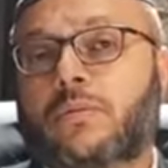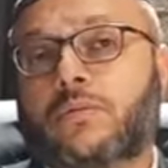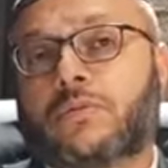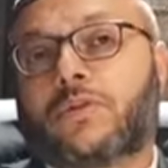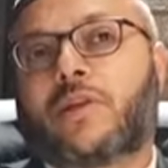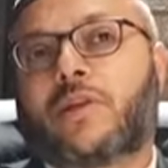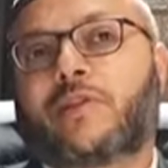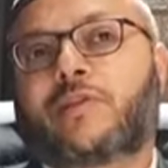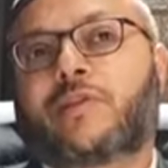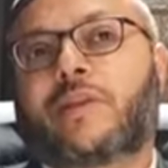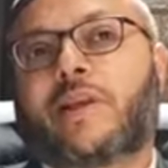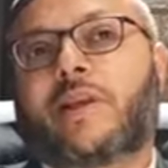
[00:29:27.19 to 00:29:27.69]
we
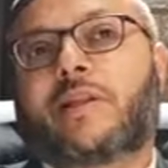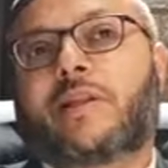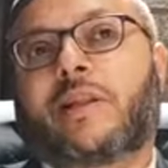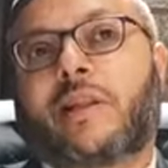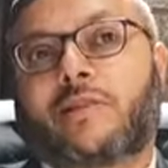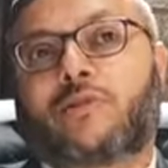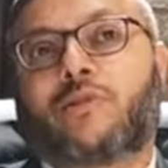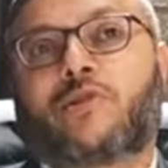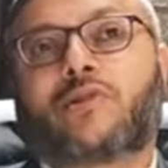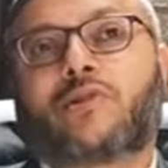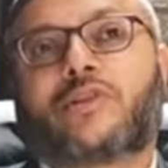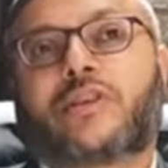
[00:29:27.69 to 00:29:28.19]
just say,
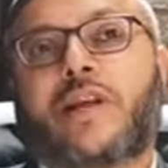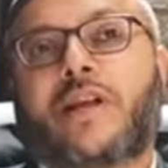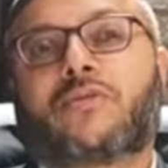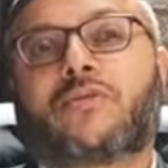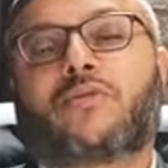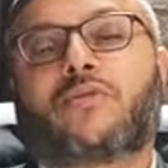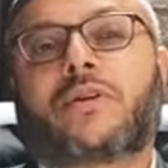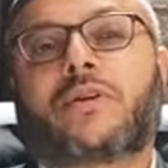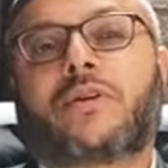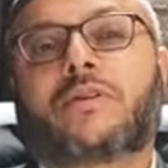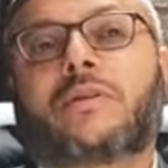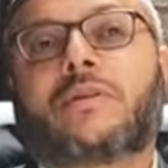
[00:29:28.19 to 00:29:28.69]
let your son
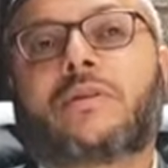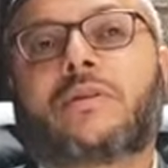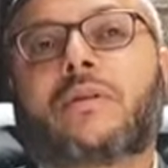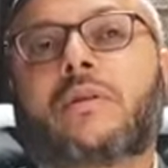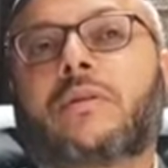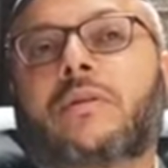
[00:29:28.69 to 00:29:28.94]
do it.